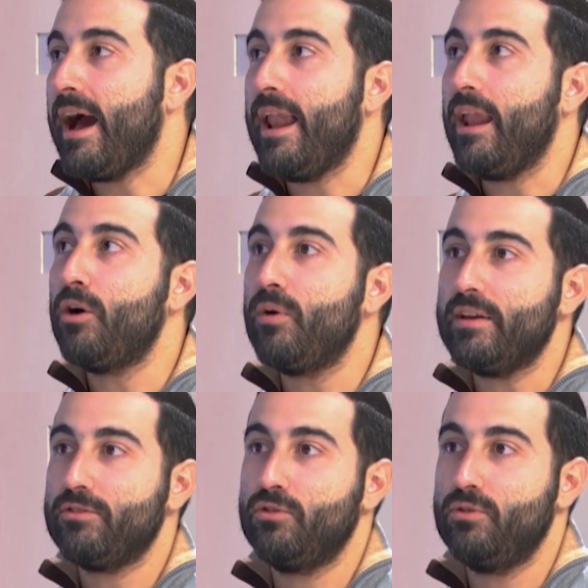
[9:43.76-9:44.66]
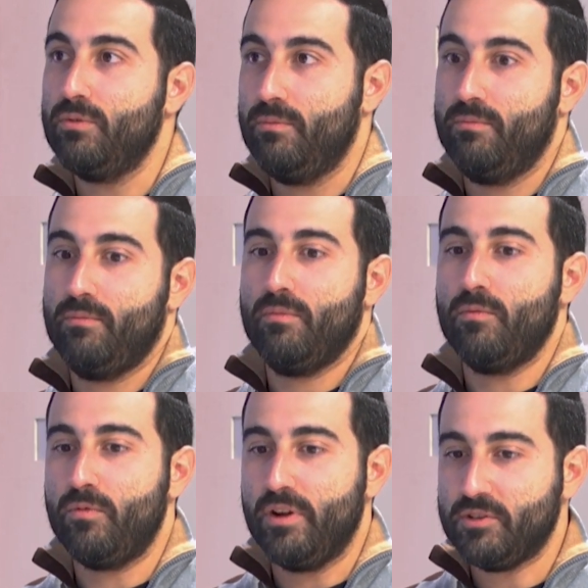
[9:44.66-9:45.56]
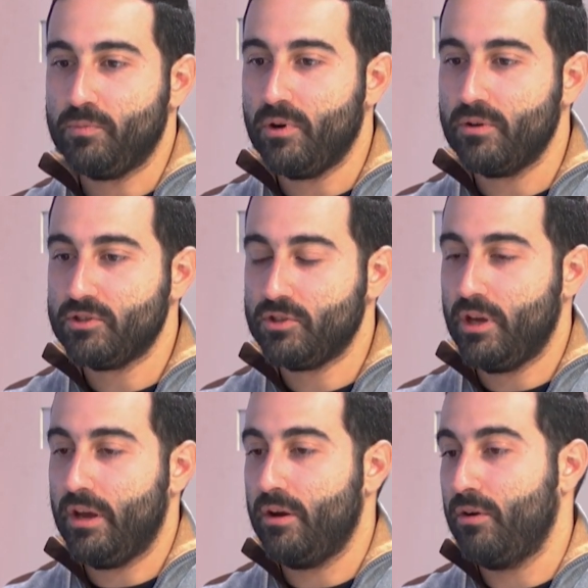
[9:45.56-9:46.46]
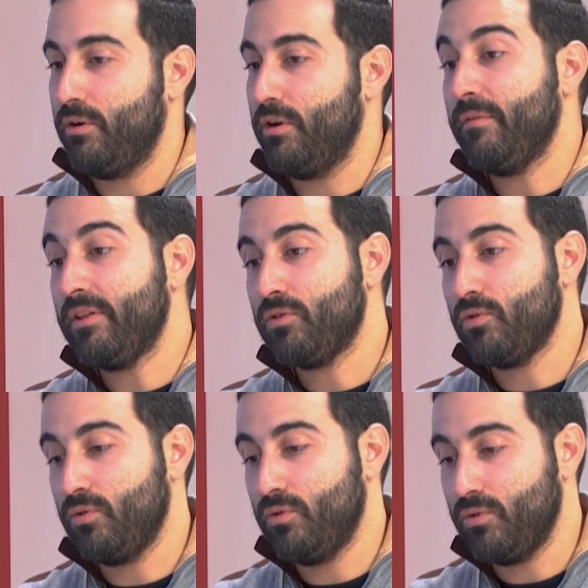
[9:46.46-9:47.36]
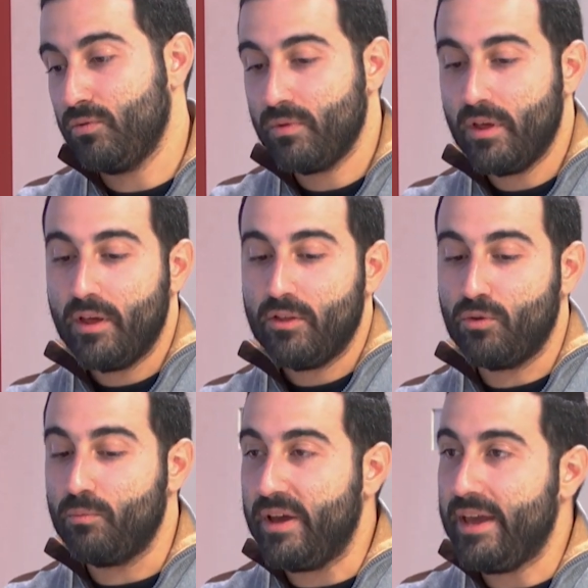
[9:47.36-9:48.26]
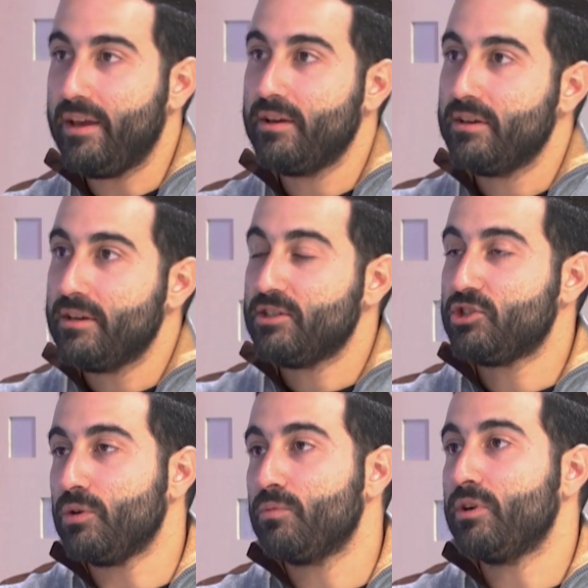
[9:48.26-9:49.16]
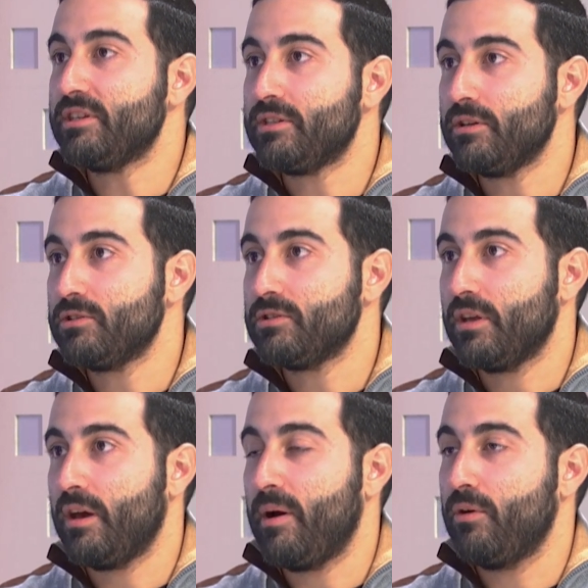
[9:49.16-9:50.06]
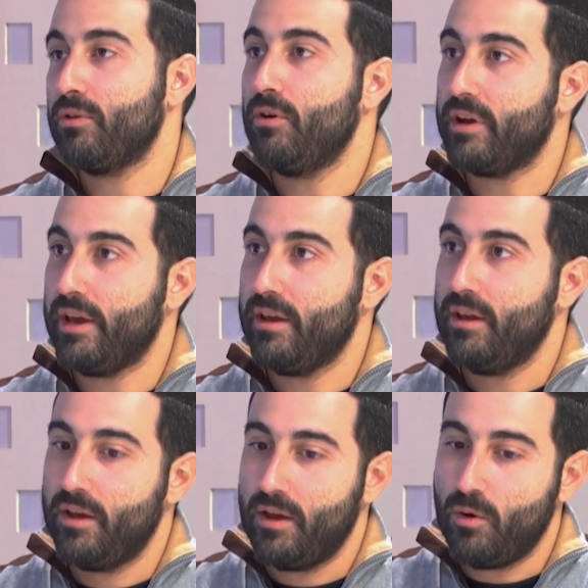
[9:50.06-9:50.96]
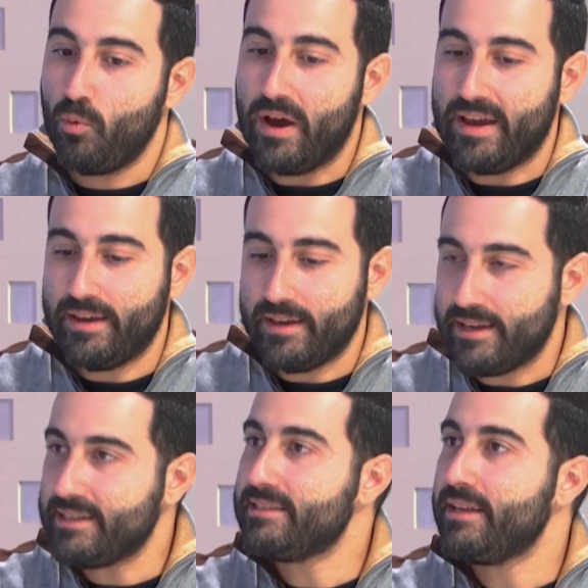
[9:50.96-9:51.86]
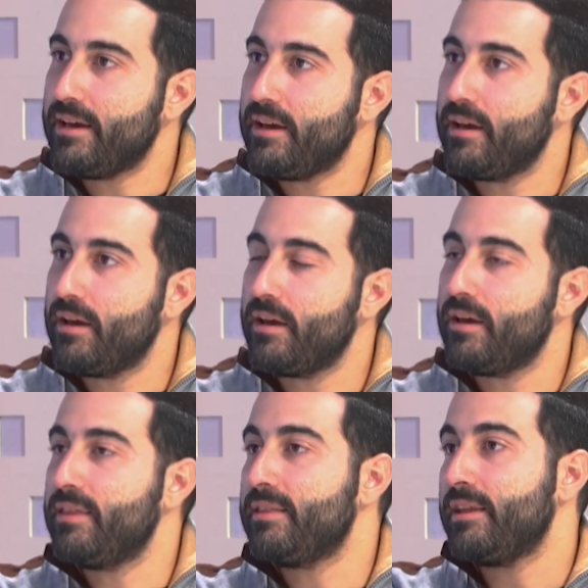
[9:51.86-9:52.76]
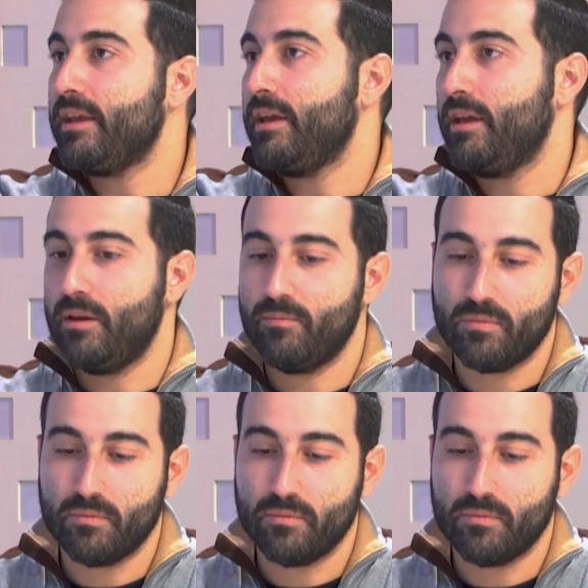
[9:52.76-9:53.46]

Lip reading: allow us to respond or even to make some questions about, okay, why is the tree